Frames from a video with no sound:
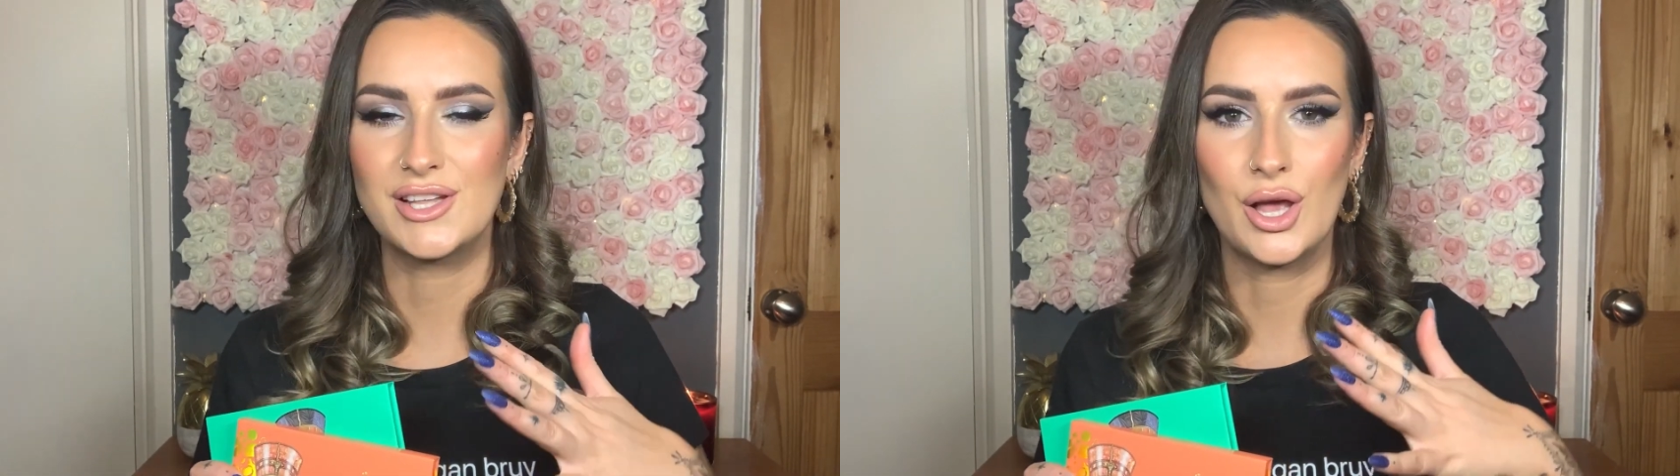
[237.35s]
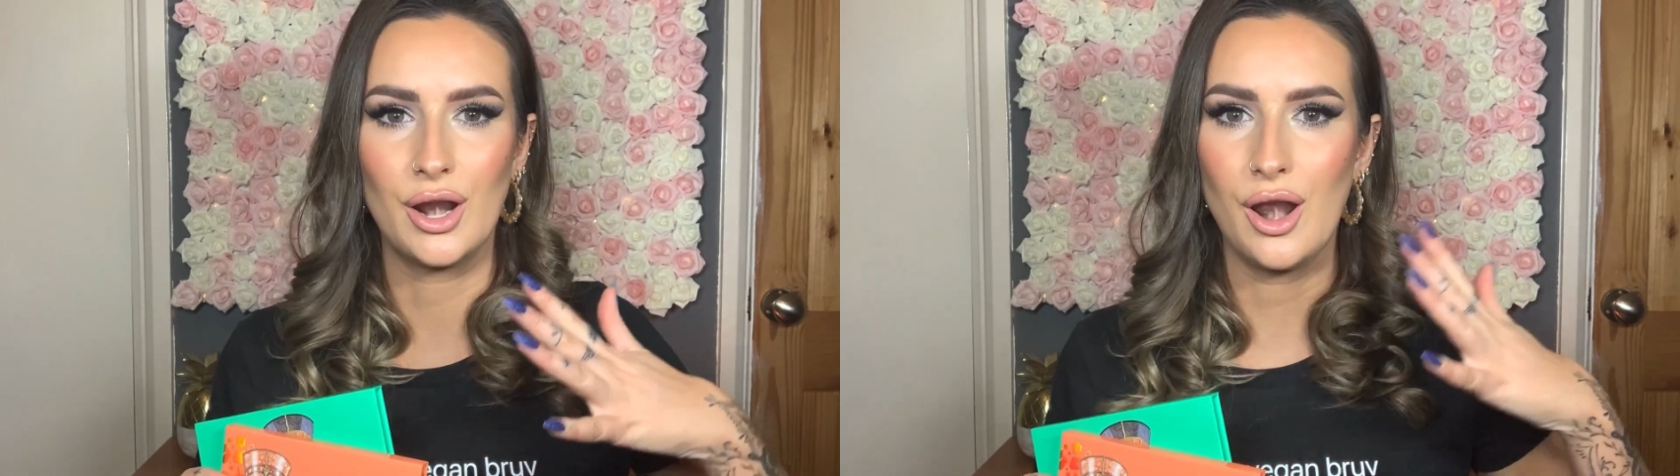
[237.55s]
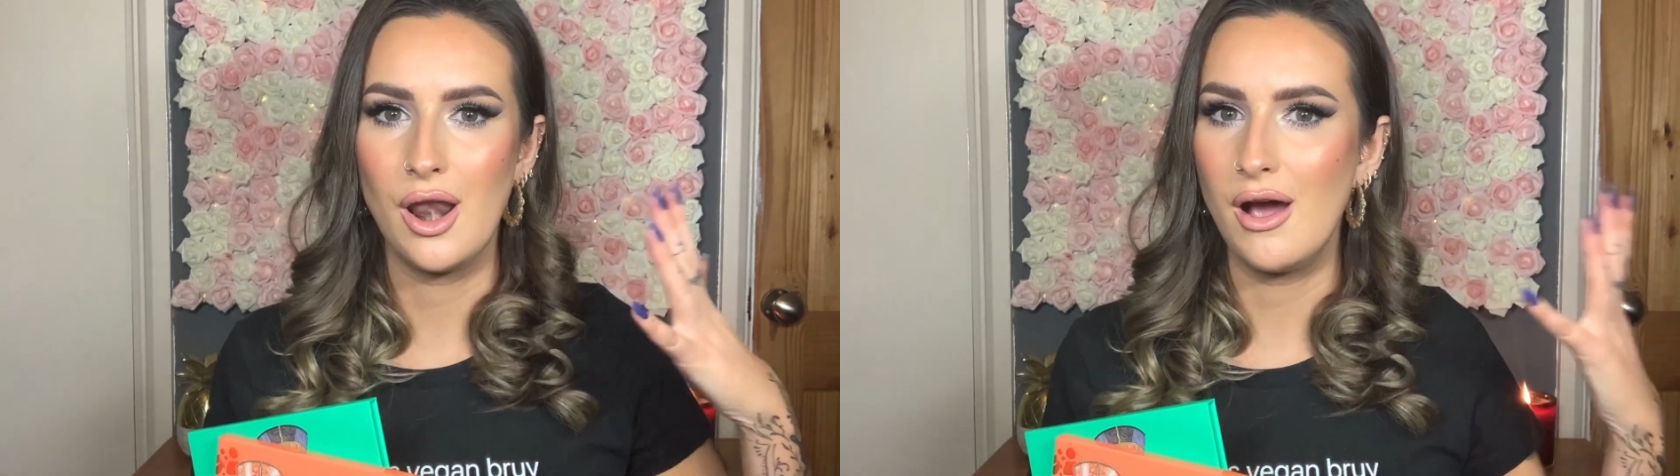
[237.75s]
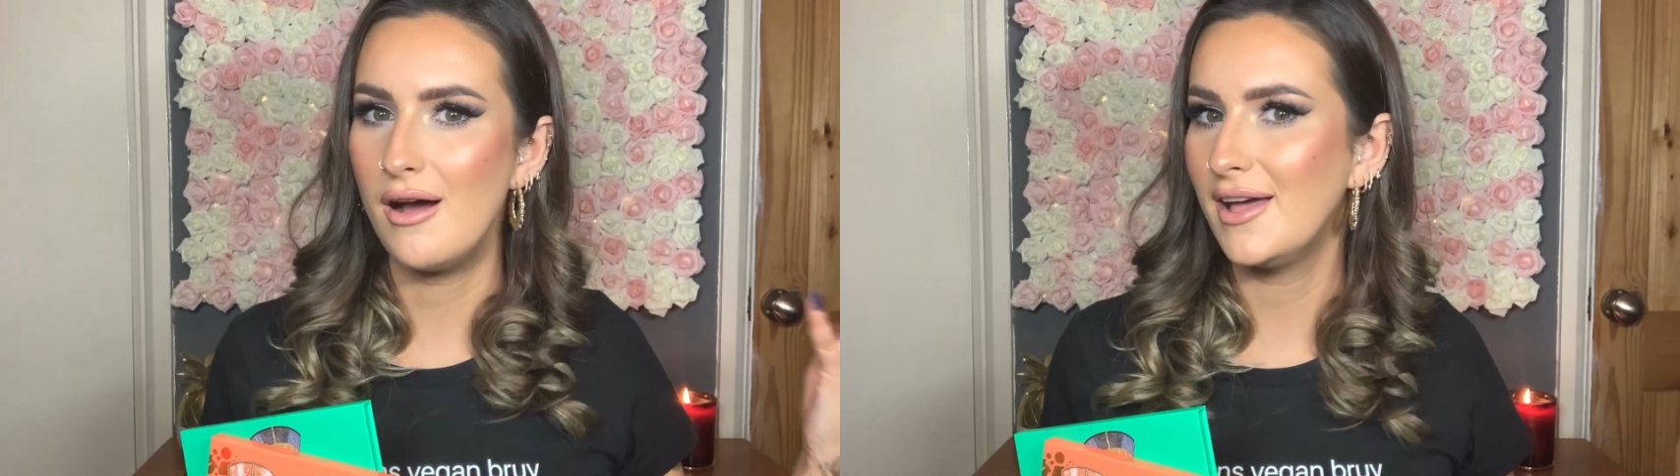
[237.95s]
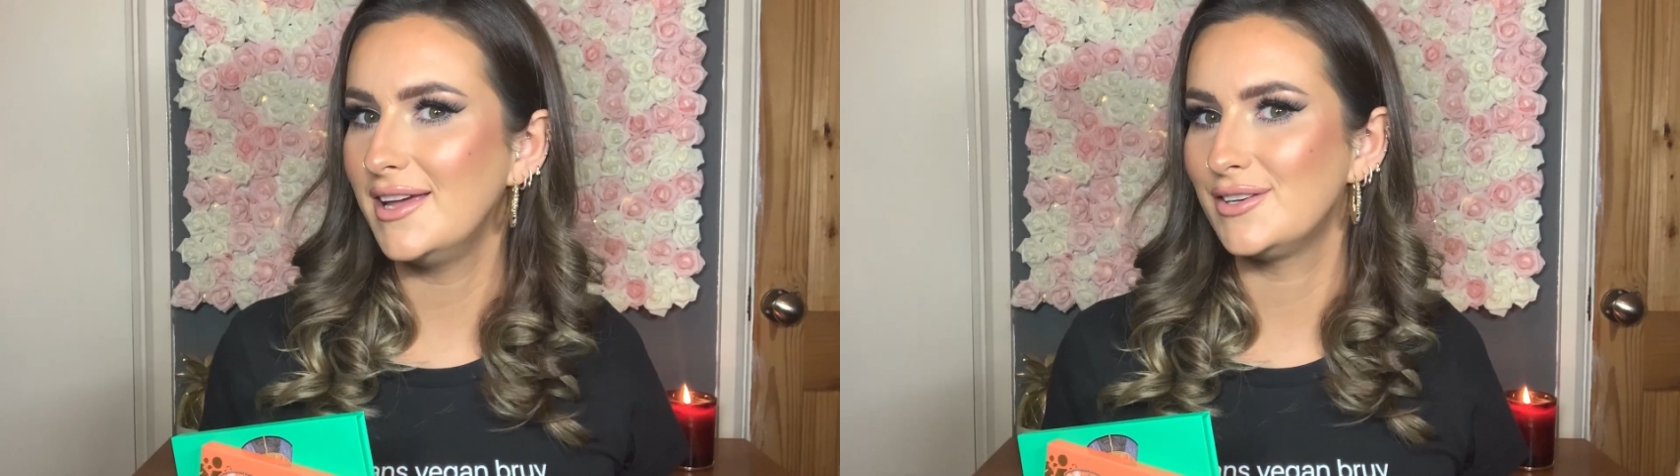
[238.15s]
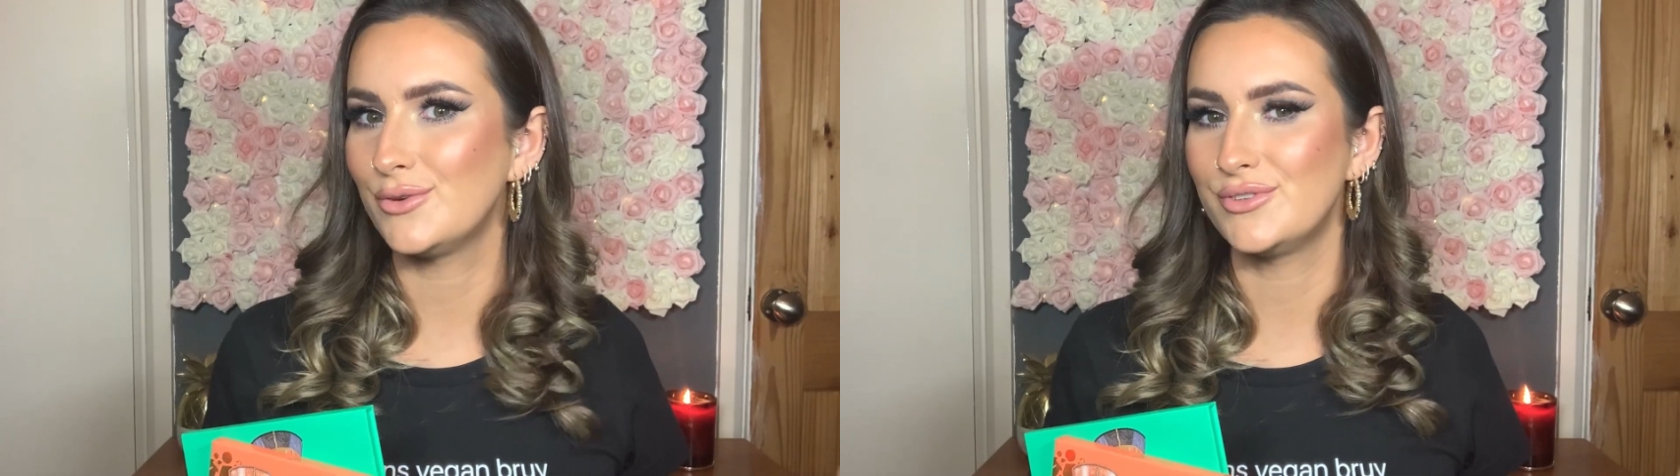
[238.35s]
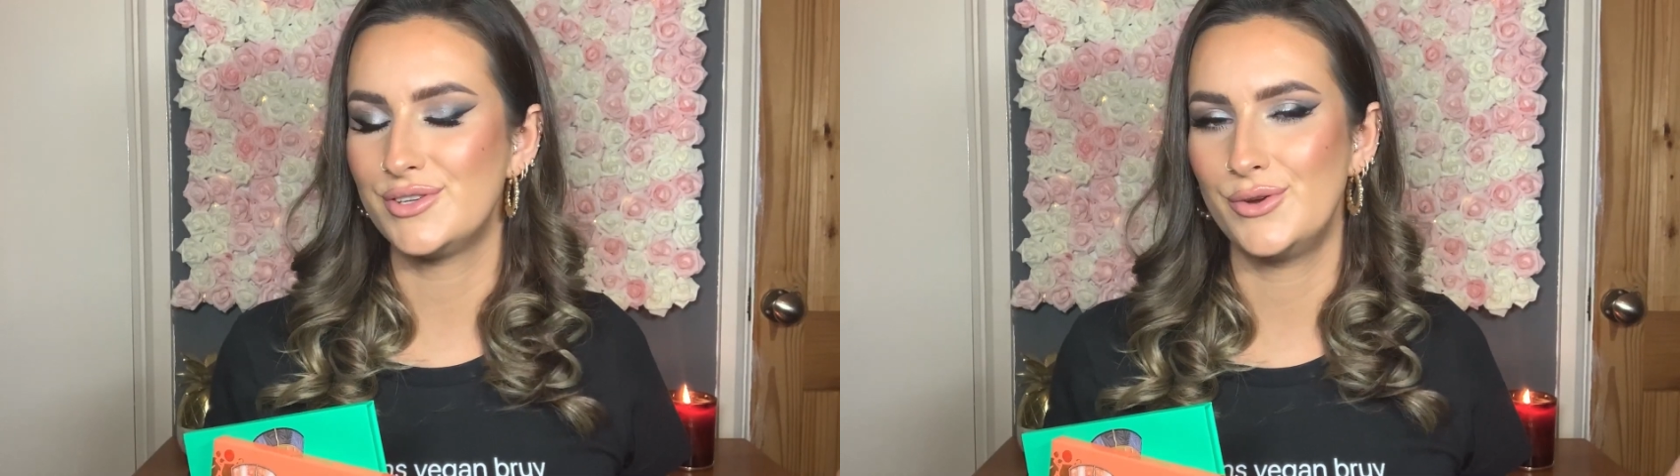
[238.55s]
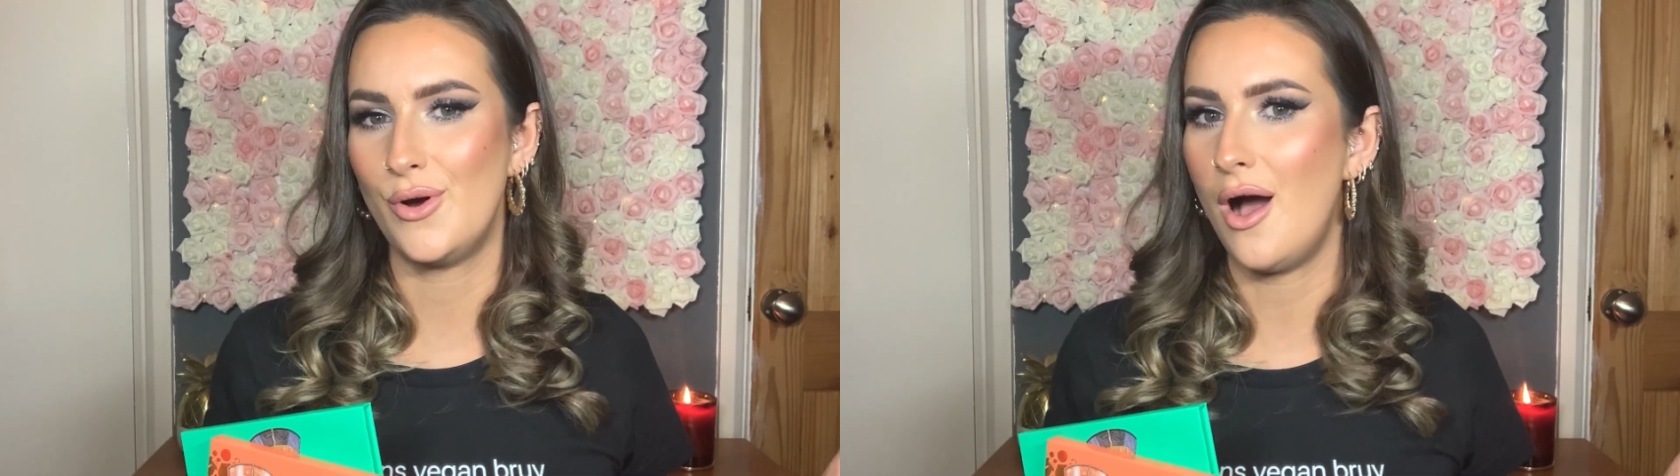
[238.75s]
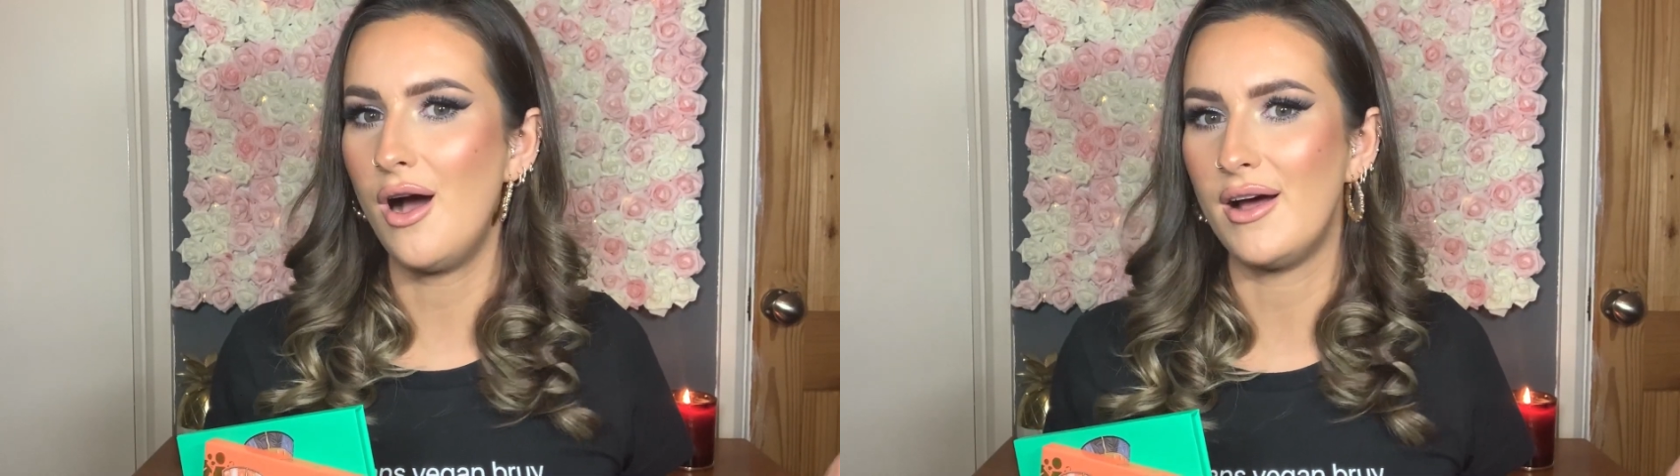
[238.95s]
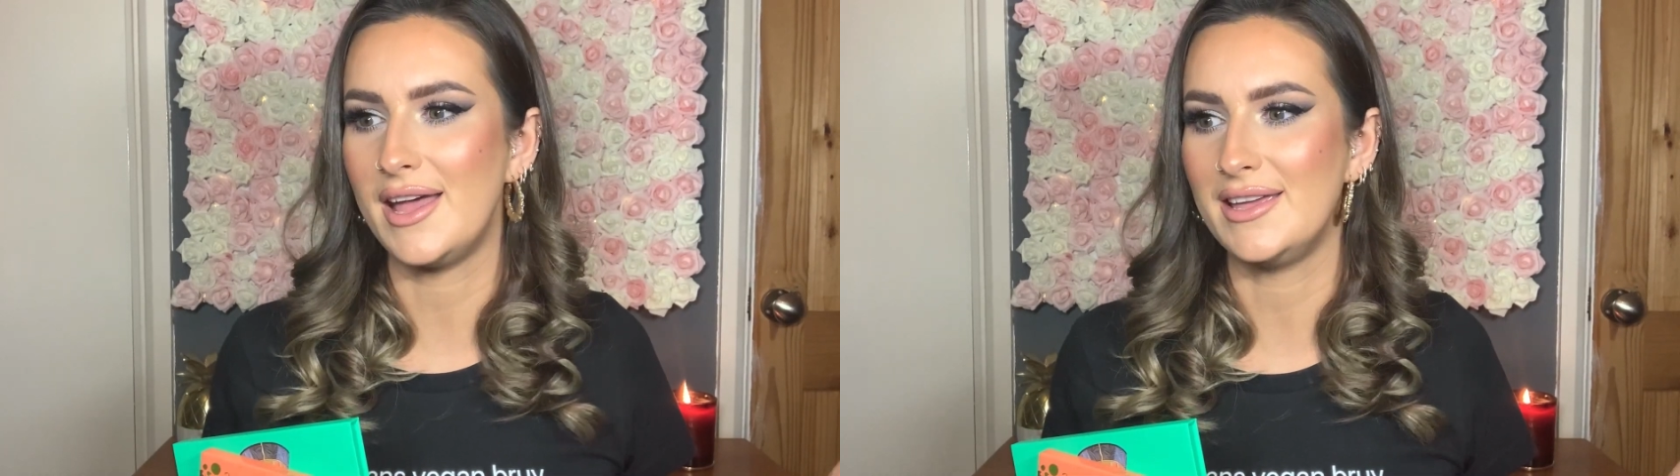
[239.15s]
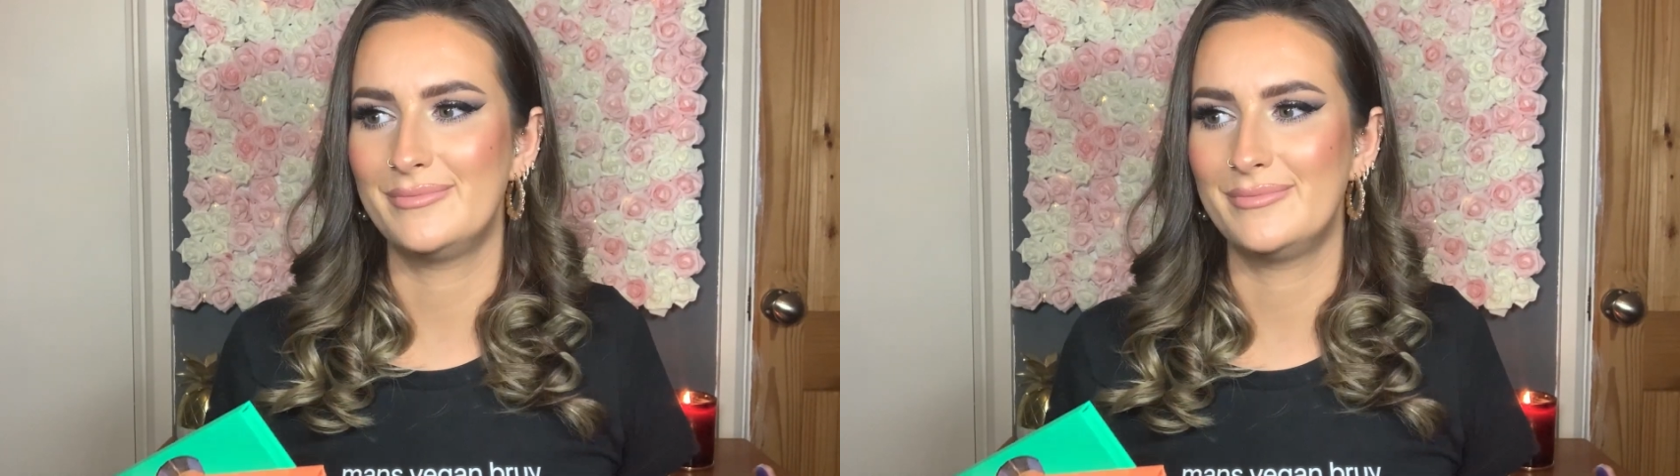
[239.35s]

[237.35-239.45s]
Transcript: glide onto your eye.